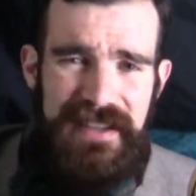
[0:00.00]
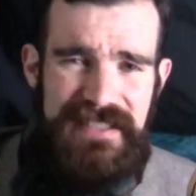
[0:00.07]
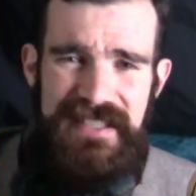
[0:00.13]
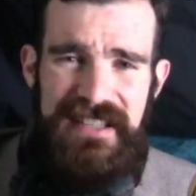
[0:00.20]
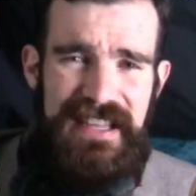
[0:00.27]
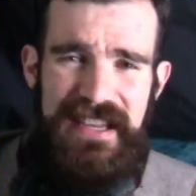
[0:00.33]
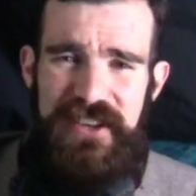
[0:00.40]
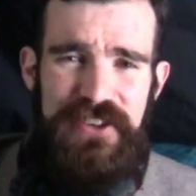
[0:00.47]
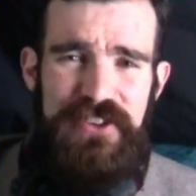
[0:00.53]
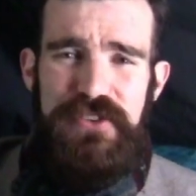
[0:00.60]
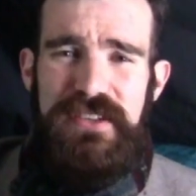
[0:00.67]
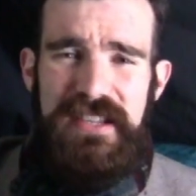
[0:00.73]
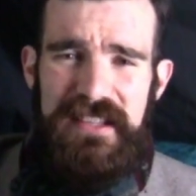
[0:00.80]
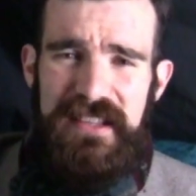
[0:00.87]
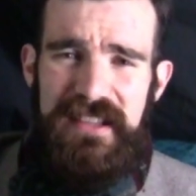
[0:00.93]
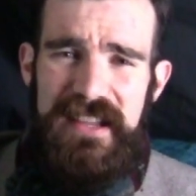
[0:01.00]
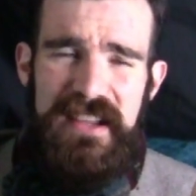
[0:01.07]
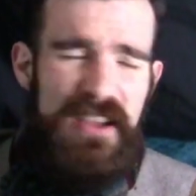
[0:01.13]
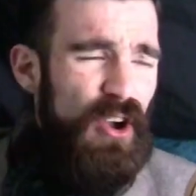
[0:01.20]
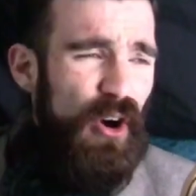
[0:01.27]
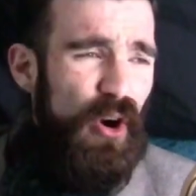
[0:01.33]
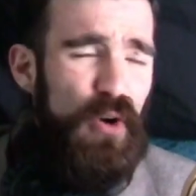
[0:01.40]
Is it like a
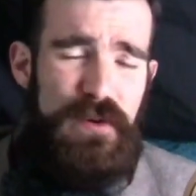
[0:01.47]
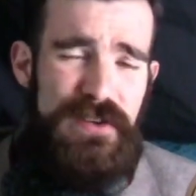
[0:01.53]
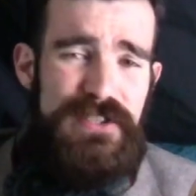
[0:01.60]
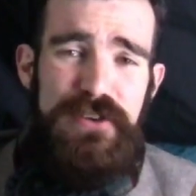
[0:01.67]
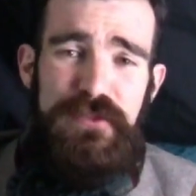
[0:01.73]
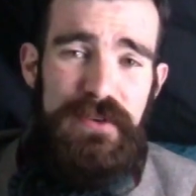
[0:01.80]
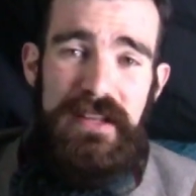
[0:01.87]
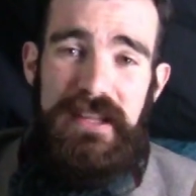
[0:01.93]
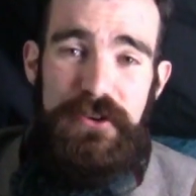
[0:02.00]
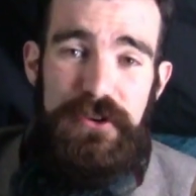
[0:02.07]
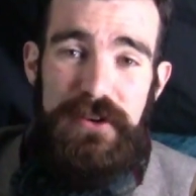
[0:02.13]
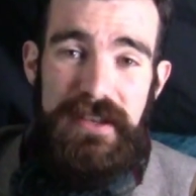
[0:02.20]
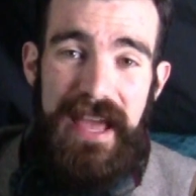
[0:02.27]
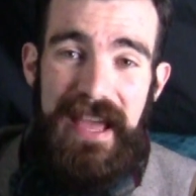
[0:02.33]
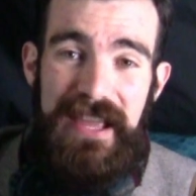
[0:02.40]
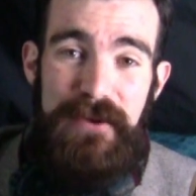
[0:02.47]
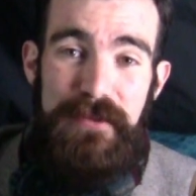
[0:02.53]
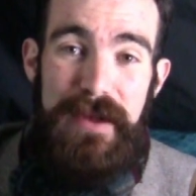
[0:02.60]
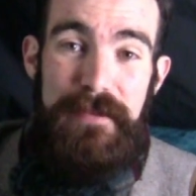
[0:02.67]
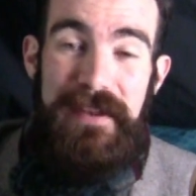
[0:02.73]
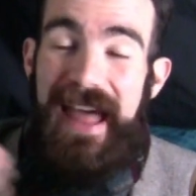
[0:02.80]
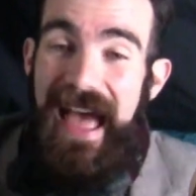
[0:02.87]
utility? Or is it a really good attacking
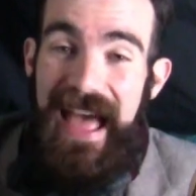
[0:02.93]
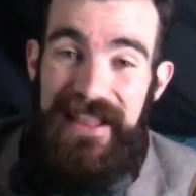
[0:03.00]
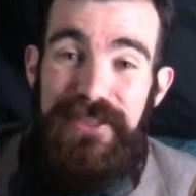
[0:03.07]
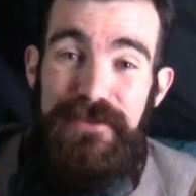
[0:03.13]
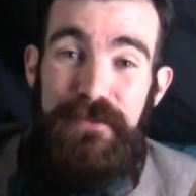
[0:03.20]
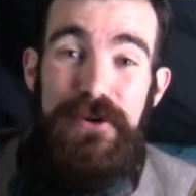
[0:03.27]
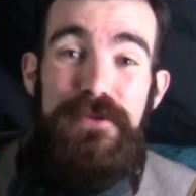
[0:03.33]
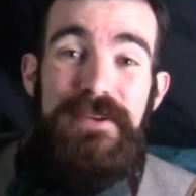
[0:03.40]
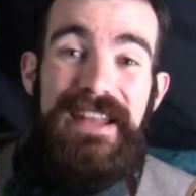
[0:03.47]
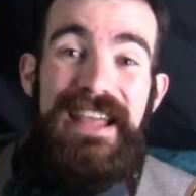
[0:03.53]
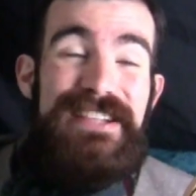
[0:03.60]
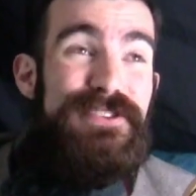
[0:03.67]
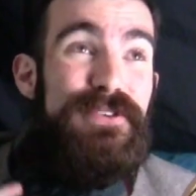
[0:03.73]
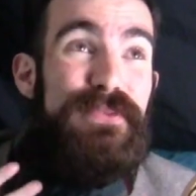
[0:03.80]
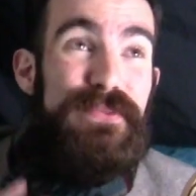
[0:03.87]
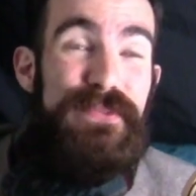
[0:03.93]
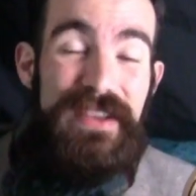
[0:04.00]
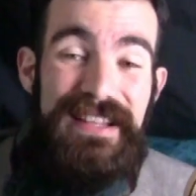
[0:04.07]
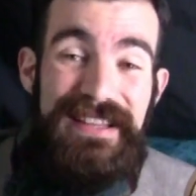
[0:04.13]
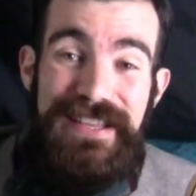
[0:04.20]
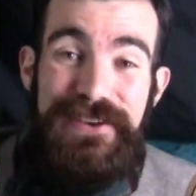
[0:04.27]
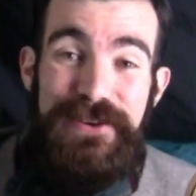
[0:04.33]
weapon? At the moment, it's a
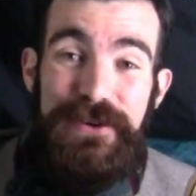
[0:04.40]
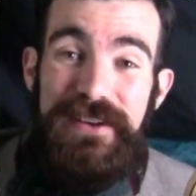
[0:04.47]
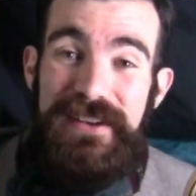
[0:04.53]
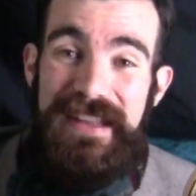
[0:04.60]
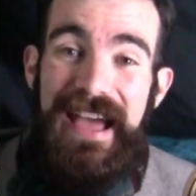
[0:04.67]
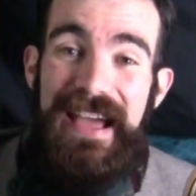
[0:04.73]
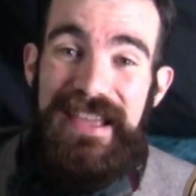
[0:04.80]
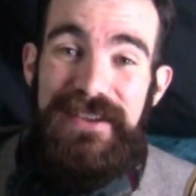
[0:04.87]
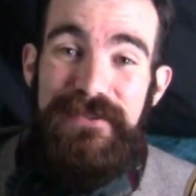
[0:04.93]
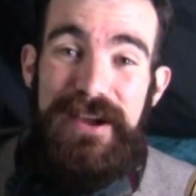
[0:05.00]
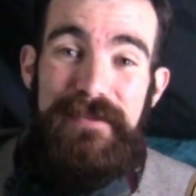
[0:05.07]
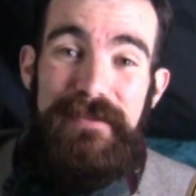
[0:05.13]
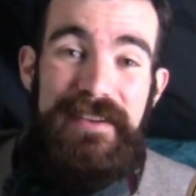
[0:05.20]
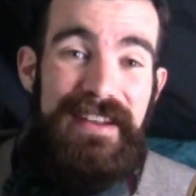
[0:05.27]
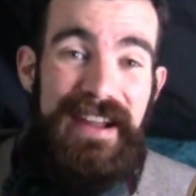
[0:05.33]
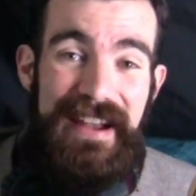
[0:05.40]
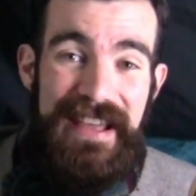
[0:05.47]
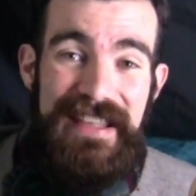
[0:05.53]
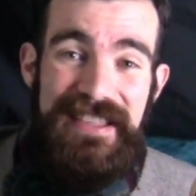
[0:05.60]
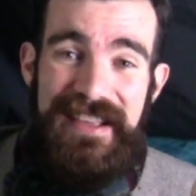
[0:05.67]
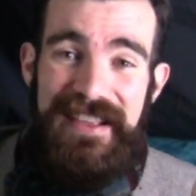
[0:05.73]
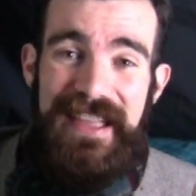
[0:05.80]
really good attacking weapon. And
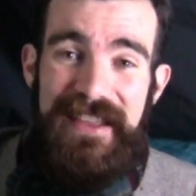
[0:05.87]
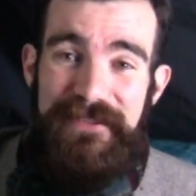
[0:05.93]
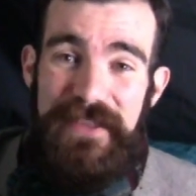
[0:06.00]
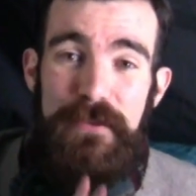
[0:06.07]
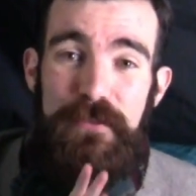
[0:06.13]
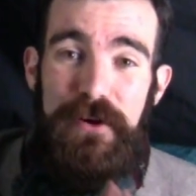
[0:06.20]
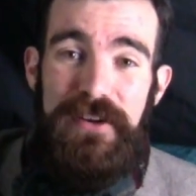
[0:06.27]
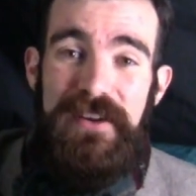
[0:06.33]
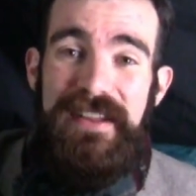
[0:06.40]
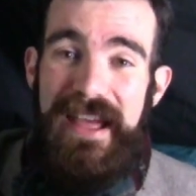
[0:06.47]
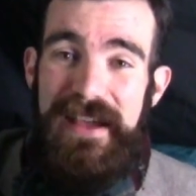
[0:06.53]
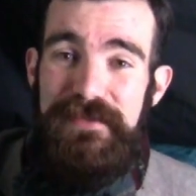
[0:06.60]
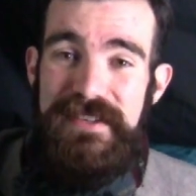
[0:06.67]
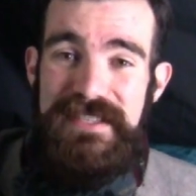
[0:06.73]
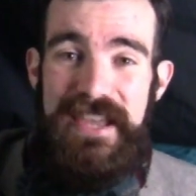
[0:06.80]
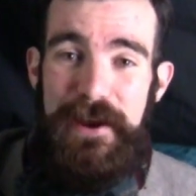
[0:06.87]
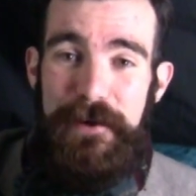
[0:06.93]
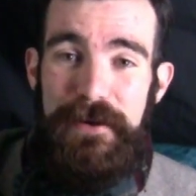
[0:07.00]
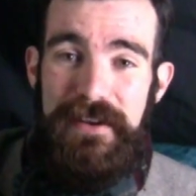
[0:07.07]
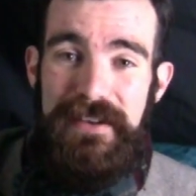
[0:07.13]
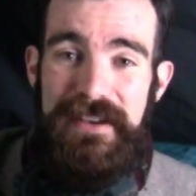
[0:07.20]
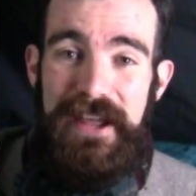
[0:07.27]
I think if they want it to have this
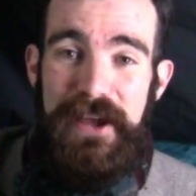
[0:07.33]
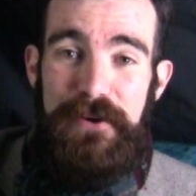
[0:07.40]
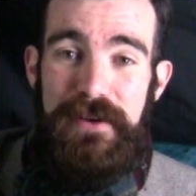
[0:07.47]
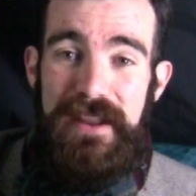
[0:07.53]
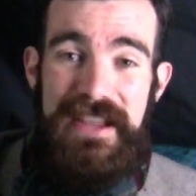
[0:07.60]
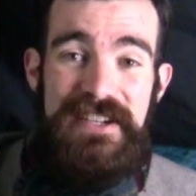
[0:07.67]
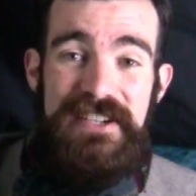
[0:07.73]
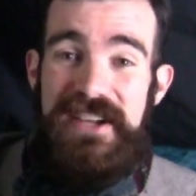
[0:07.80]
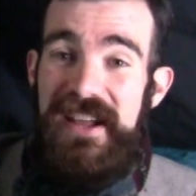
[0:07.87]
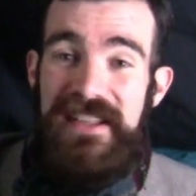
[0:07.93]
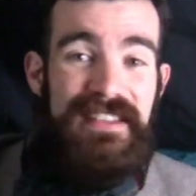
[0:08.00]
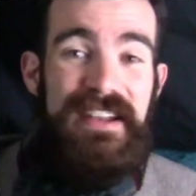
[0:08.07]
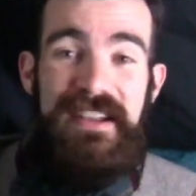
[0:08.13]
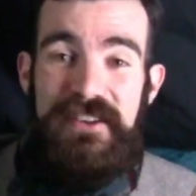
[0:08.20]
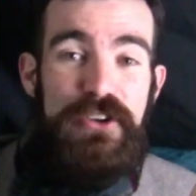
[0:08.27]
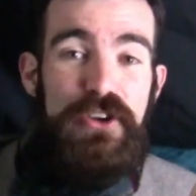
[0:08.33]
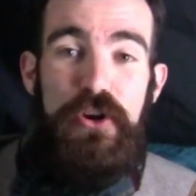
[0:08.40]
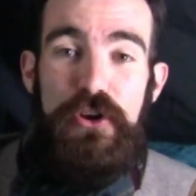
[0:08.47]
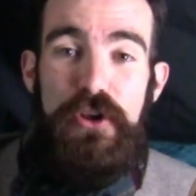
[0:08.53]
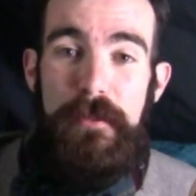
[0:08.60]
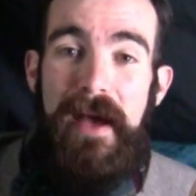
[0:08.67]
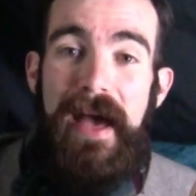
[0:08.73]
area denial niche, they need to
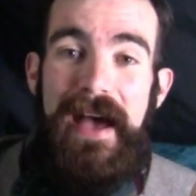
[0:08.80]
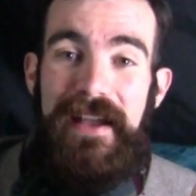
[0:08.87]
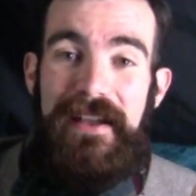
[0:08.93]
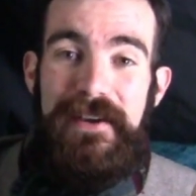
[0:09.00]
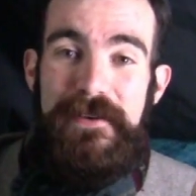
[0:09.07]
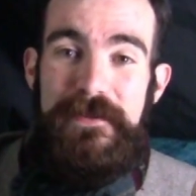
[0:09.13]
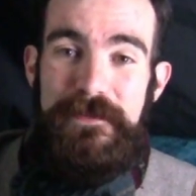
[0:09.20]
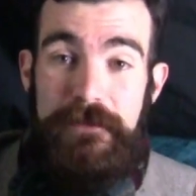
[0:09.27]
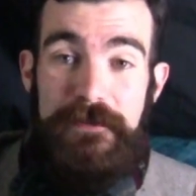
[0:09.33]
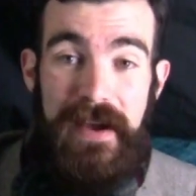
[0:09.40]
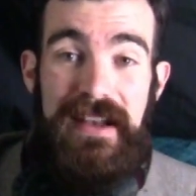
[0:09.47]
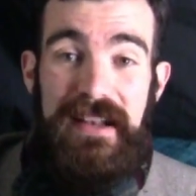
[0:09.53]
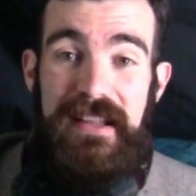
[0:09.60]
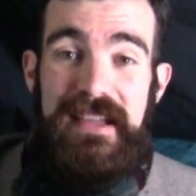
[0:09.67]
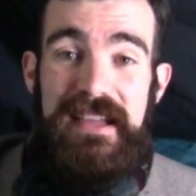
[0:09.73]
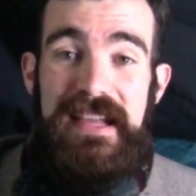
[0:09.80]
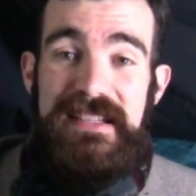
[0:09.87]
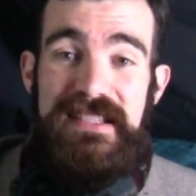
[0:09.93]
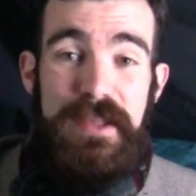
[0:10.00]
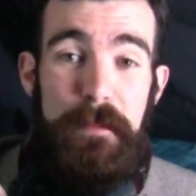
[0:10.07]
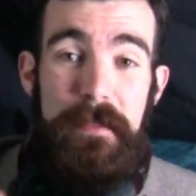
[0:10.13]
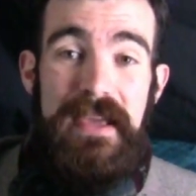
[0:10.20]
tone it back. Finally,
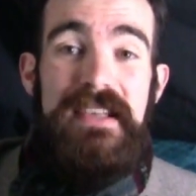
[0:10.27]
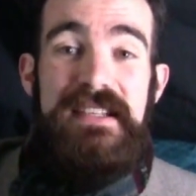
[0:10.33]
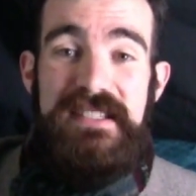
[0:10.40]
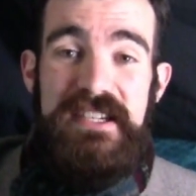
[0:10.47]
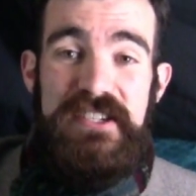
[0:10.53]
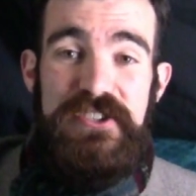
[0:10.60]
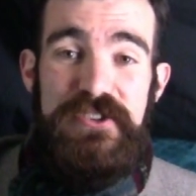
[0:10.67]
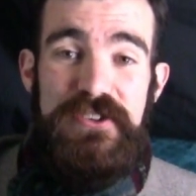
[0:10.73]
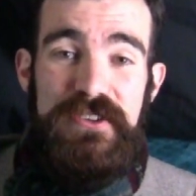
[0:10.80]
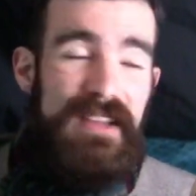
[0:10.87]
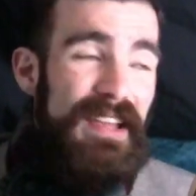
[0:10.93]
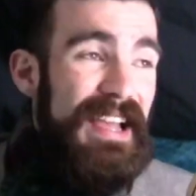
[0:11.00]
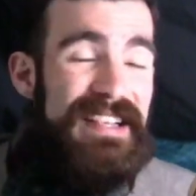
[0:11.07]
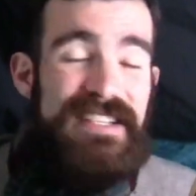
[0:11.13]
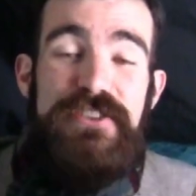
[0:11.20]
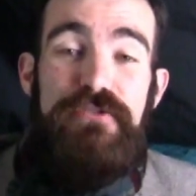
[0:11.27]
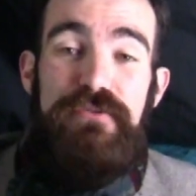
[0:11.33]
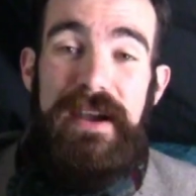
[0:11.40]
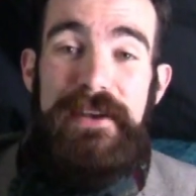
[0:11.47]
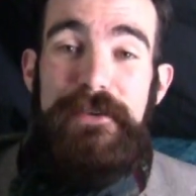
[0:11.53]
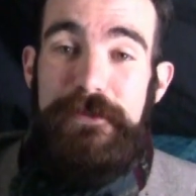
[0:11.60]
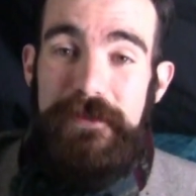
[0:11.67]
it's the biggest issue. It's the
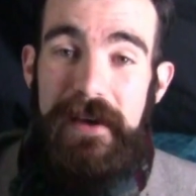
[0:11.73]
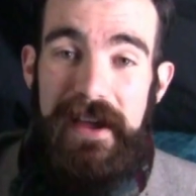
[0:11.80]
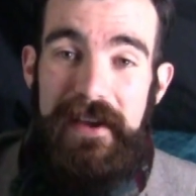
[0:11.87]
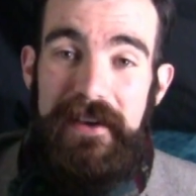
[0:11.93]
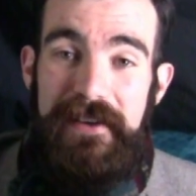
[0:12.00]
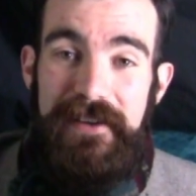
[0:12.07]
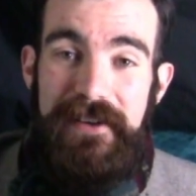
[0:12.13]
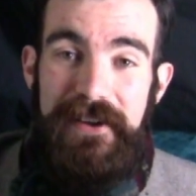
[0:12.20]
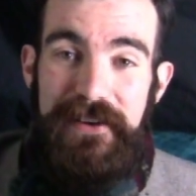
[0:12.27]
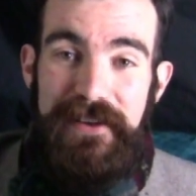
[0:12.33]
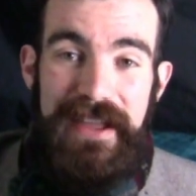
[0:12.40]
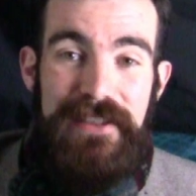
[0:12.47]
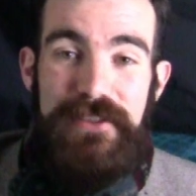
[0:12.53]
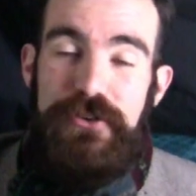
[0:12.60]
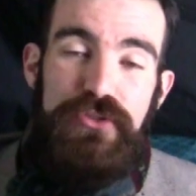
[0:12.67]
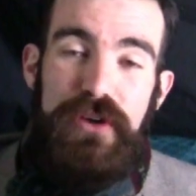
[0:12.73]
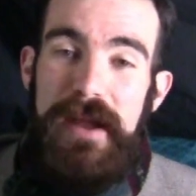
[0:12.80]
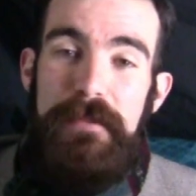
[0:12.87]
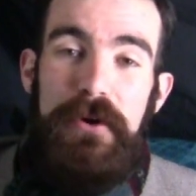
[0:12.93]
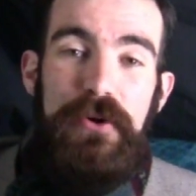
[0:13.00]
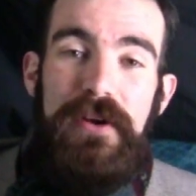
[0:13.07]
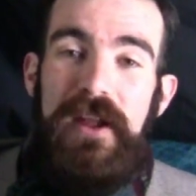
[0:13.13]
rate of fire. Okay, the
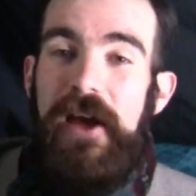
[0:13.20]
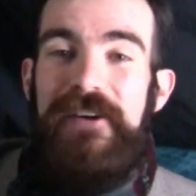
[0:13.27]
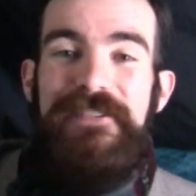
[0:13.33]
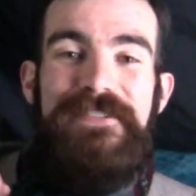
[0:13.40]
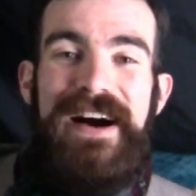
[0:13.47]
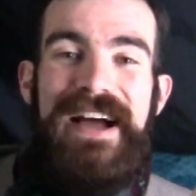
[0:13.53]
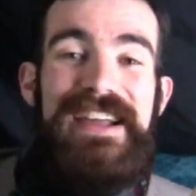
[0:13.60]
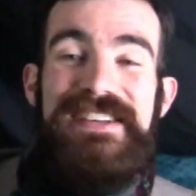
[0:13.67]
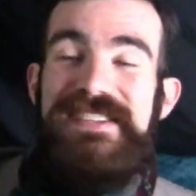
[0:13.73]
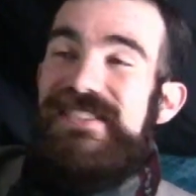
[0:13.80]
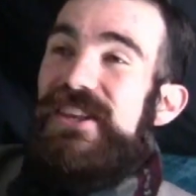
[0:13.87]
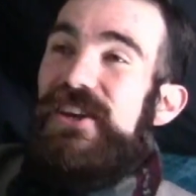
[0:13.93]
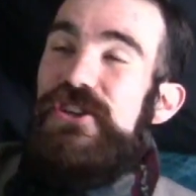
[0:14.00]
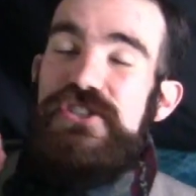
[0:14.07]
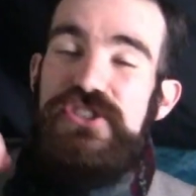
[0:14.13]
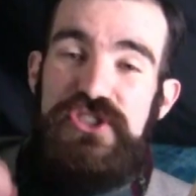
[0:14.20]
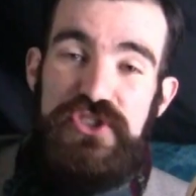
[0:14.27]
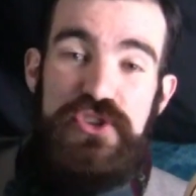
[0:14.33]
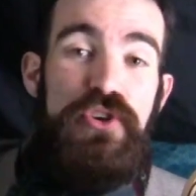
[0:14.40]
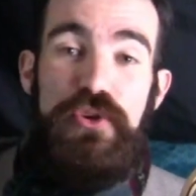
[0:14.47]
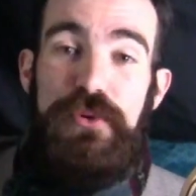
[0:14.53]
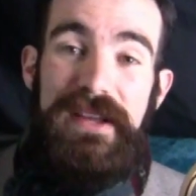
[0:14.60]
Tribolt fires
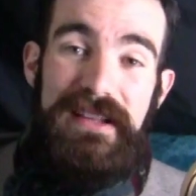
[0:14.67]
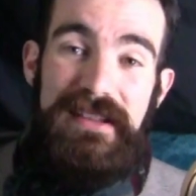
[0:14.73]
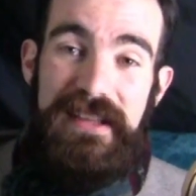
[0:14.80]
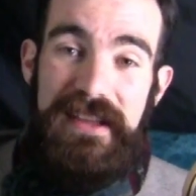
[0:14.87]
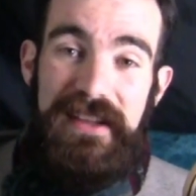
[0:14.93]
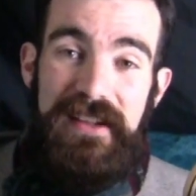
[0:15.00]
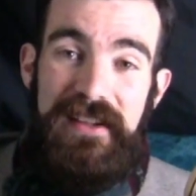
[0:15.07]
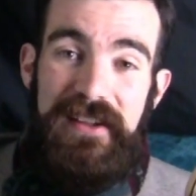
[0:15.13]
so quickly.